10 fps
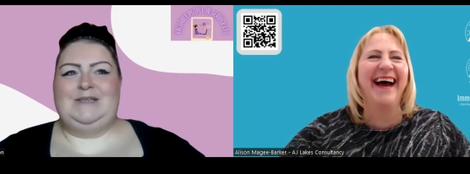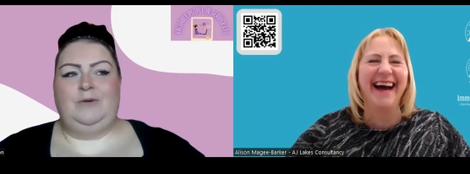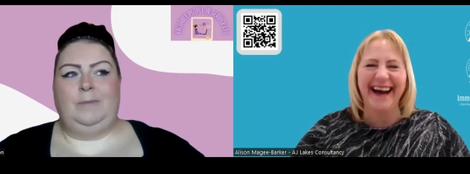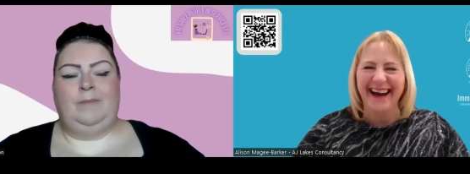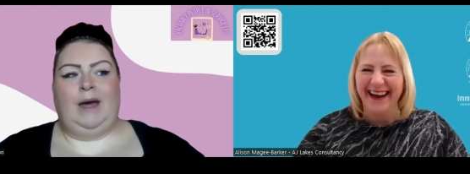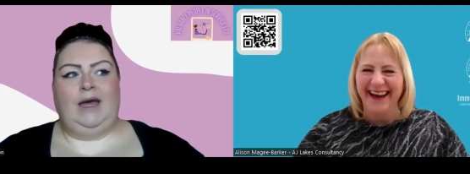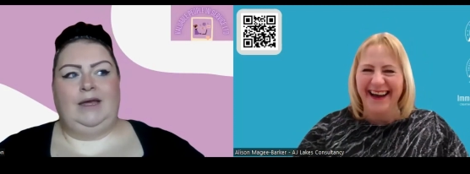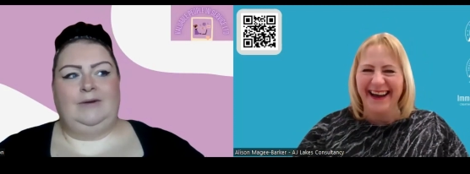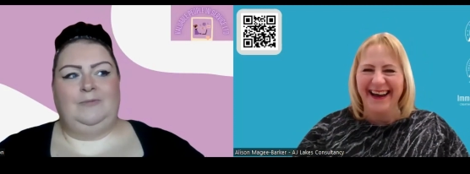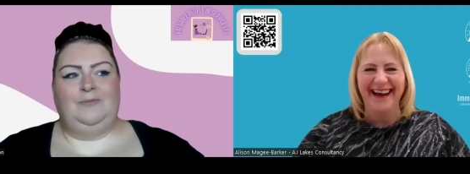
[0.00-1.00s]
Speaker 1: so
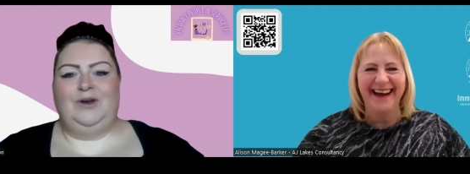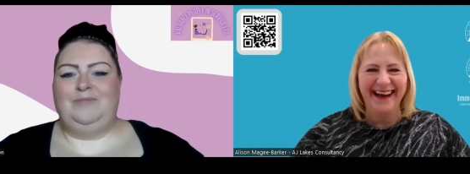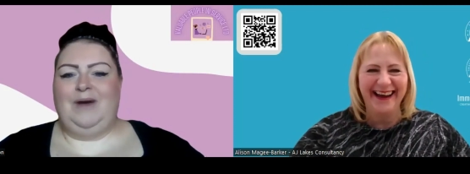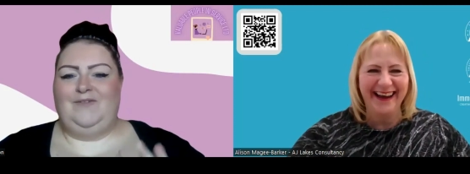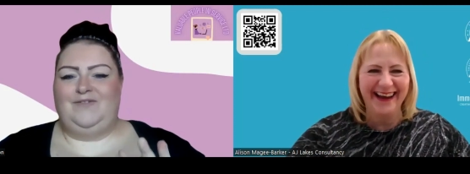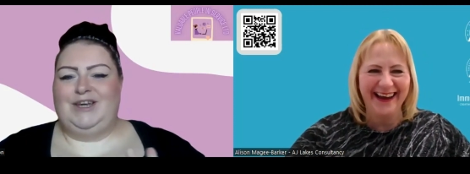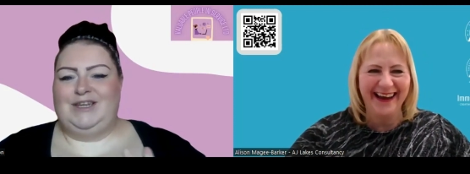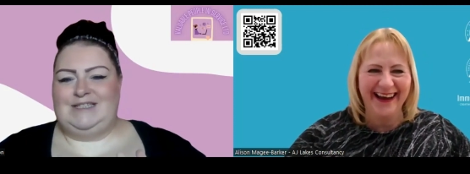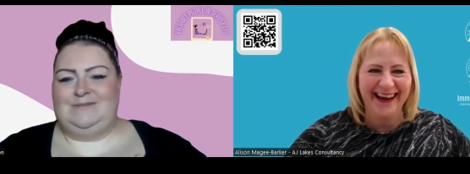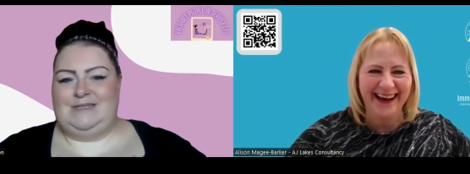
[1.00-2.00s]
my one of my
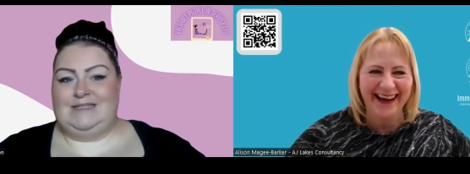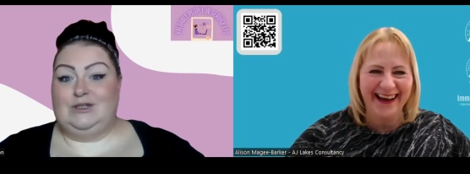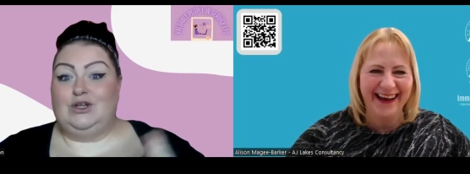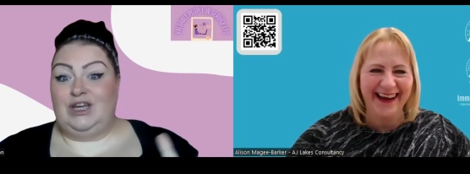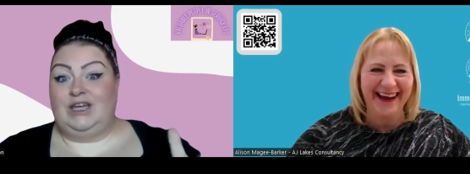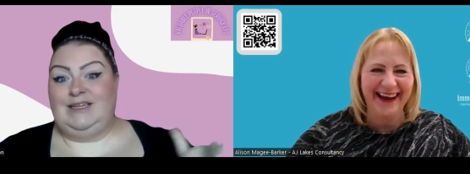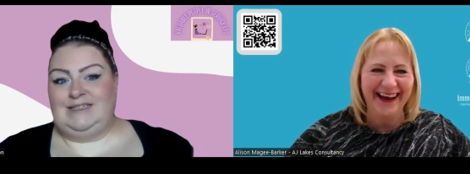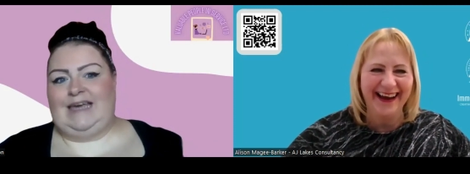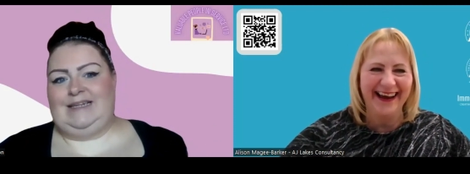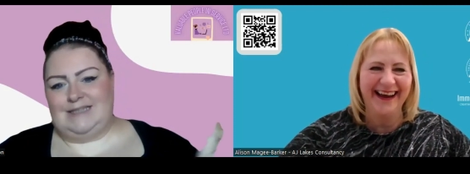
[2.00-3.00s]
first tips is look at
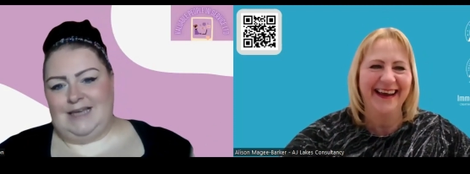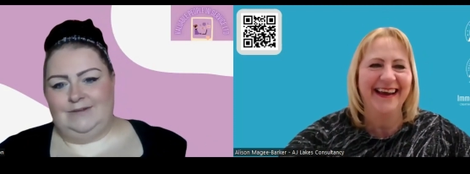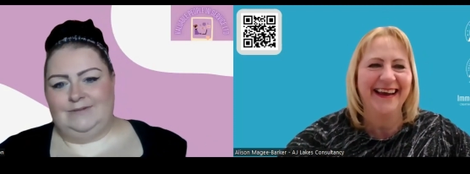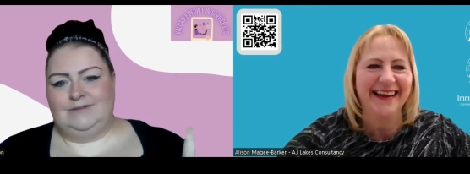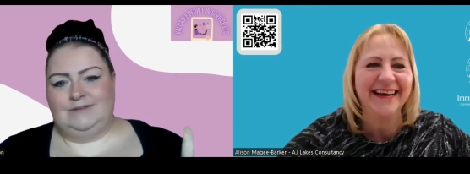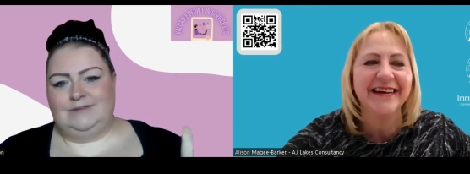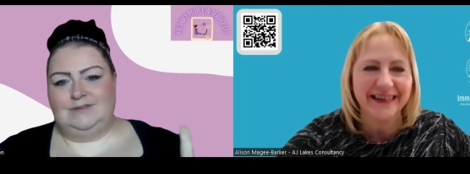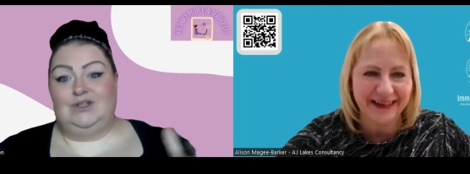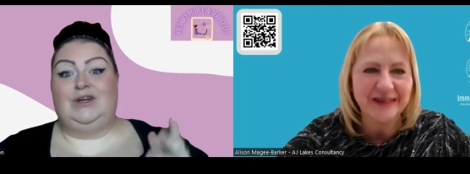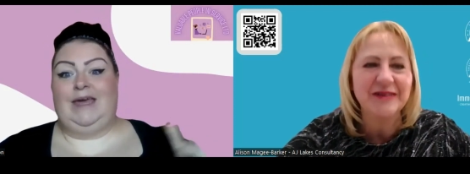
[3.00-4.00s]
your data.
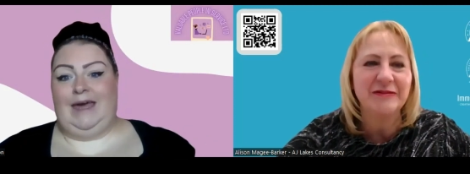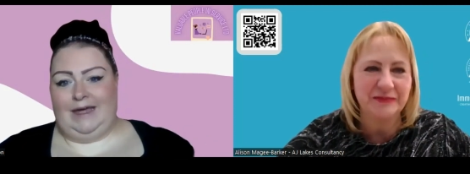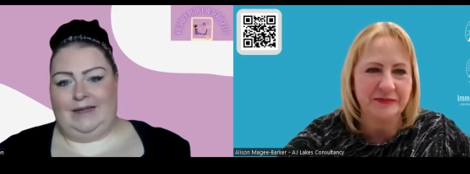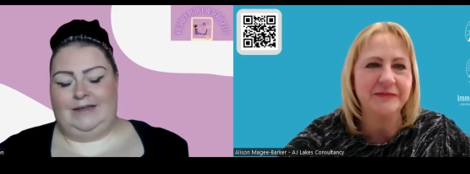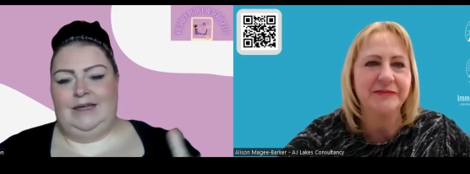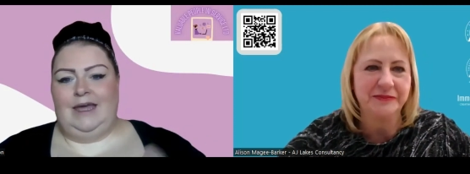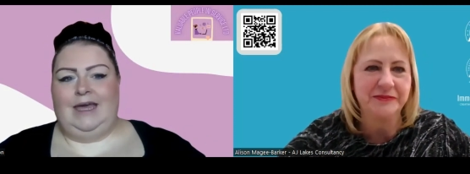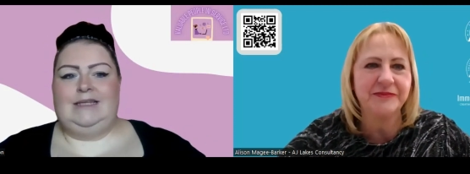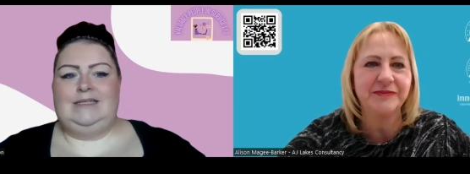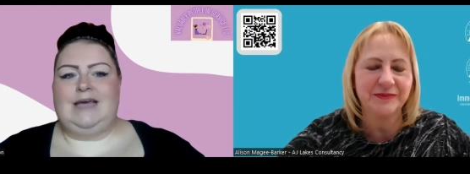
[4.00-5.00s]
Look at it.
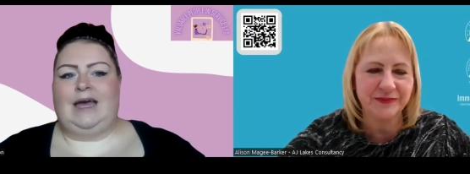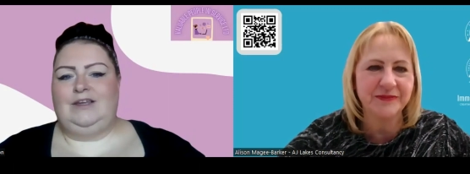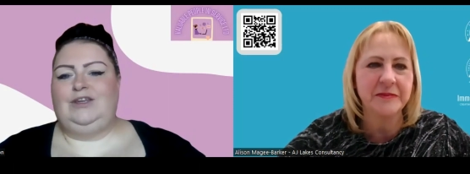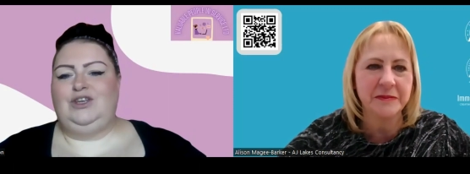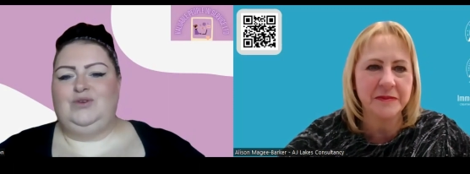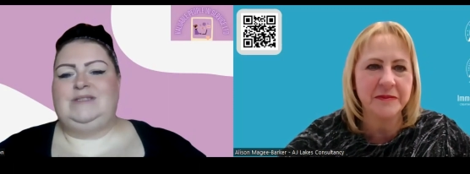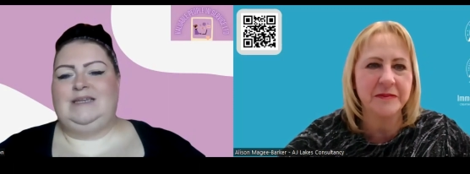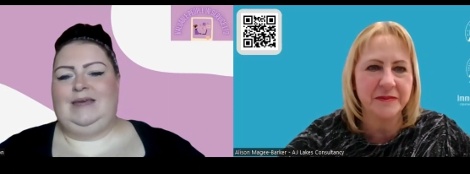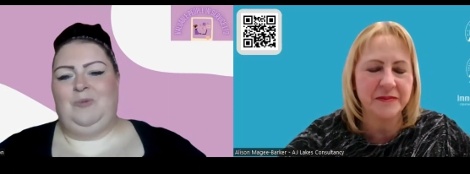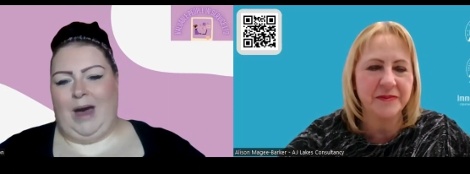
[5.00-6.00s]
Is are you
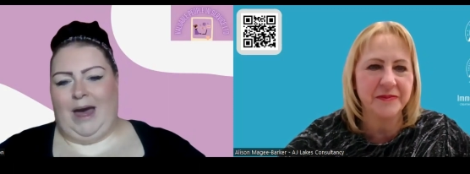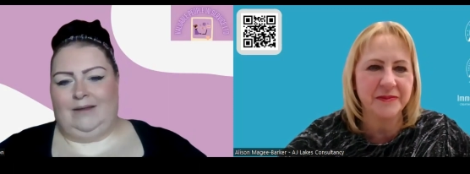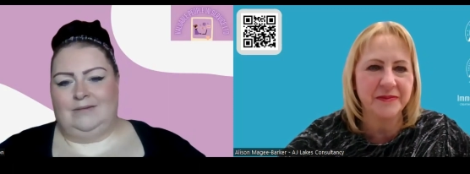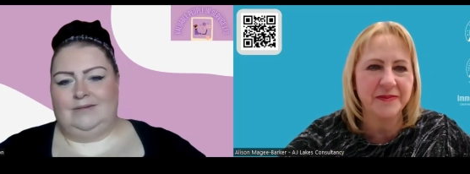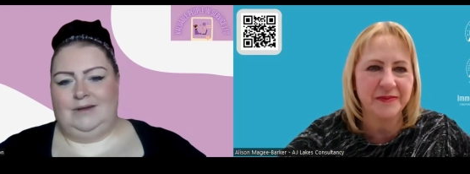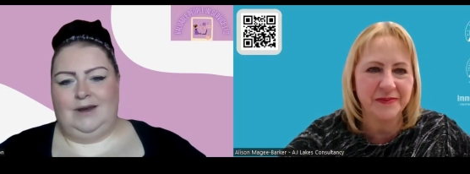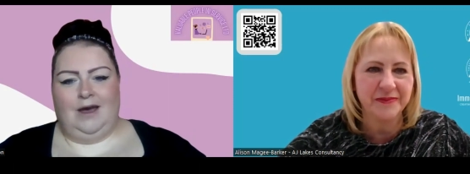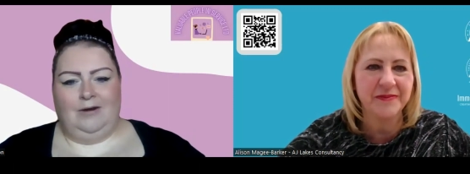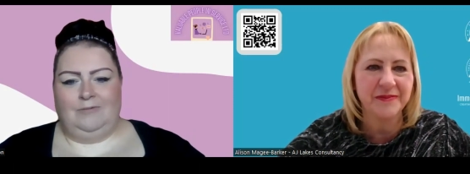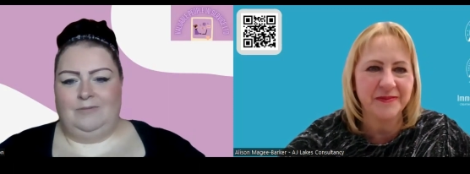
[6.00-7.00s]
using it well? You
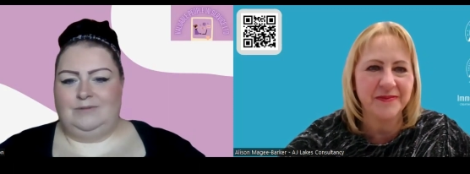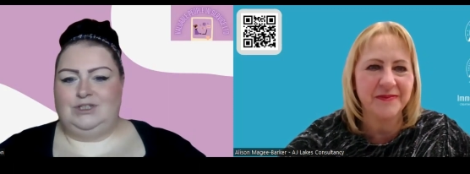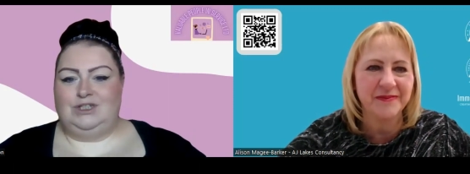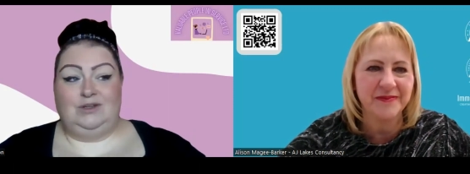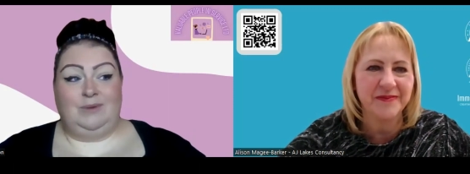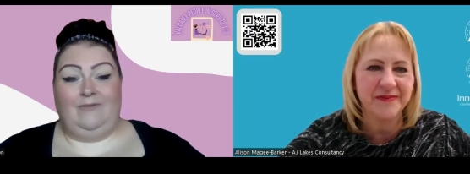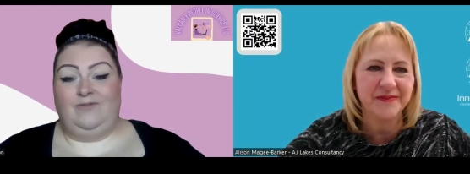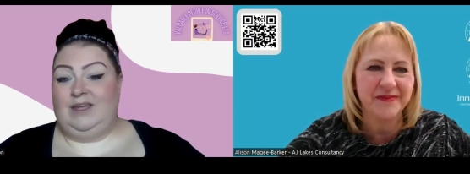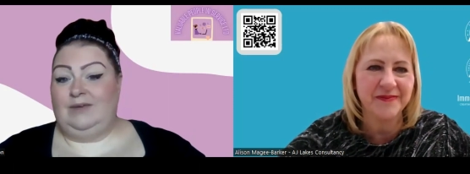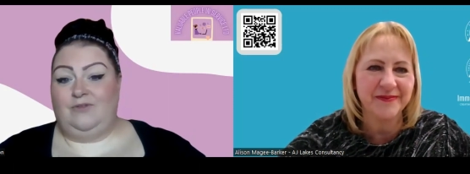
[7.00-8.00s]
know, do you
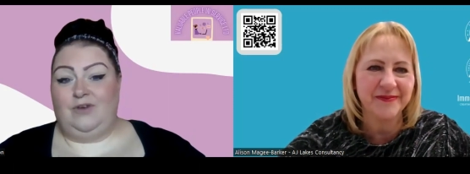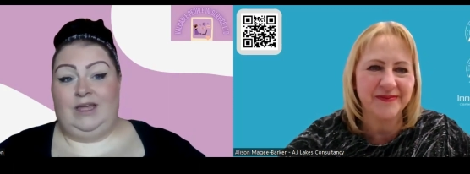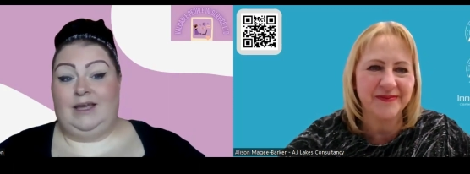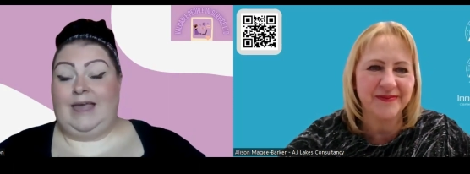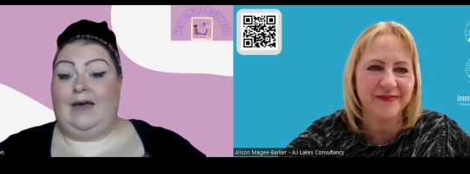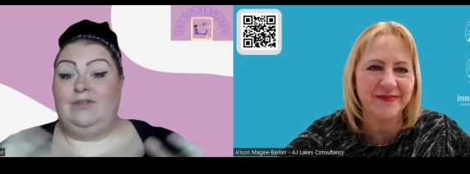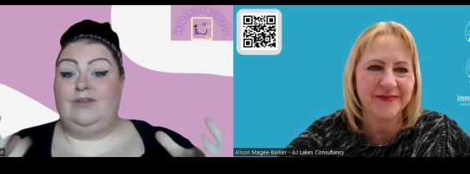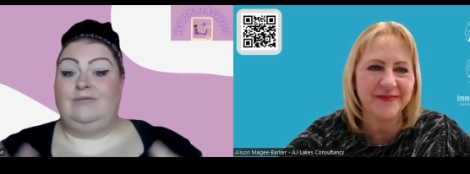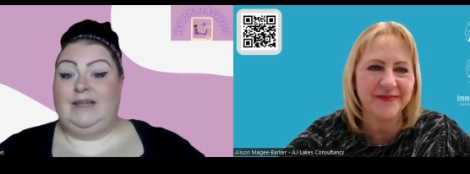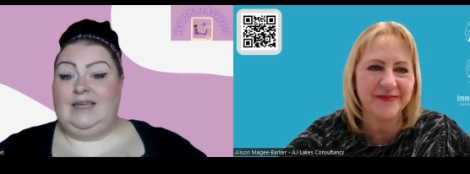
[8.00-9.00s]
have the inf- are you
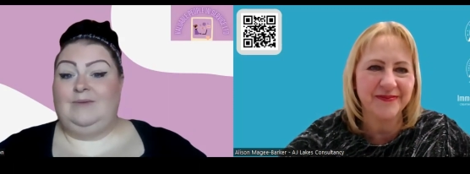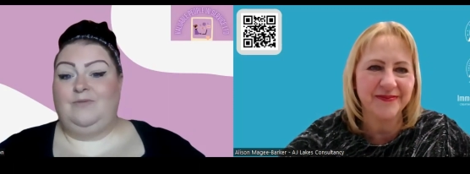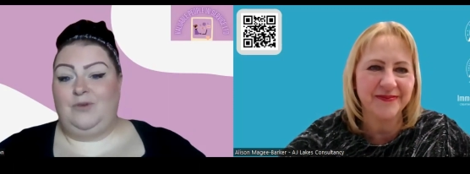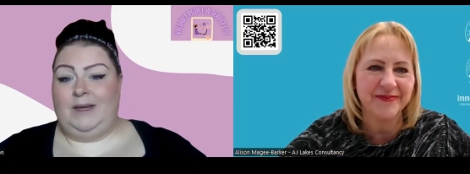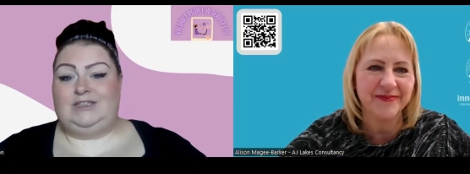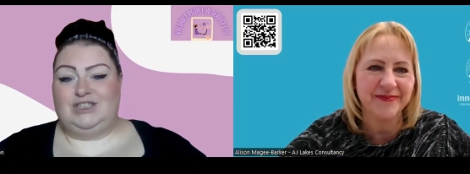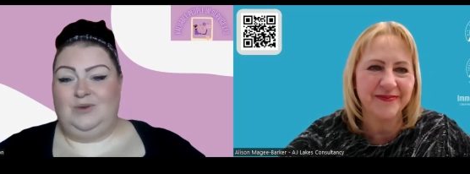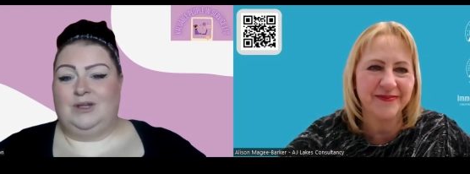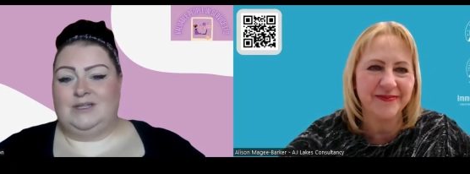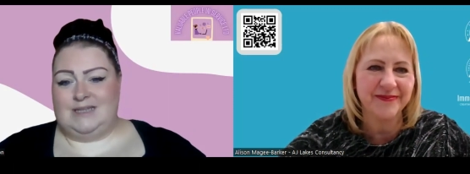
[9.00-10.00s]
gathering the information
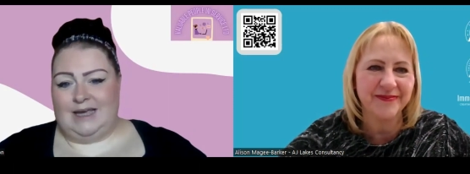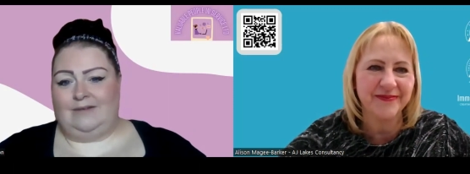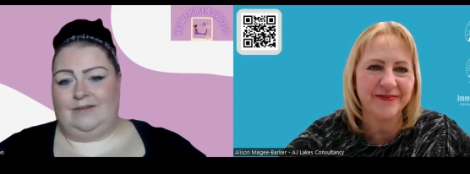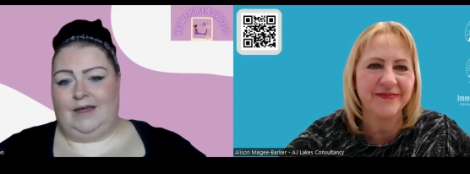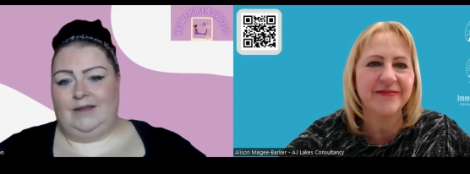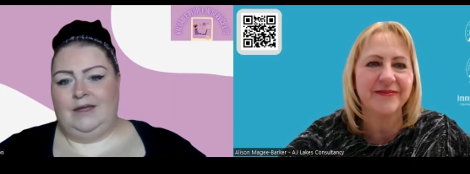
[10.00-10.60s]
you want to gather?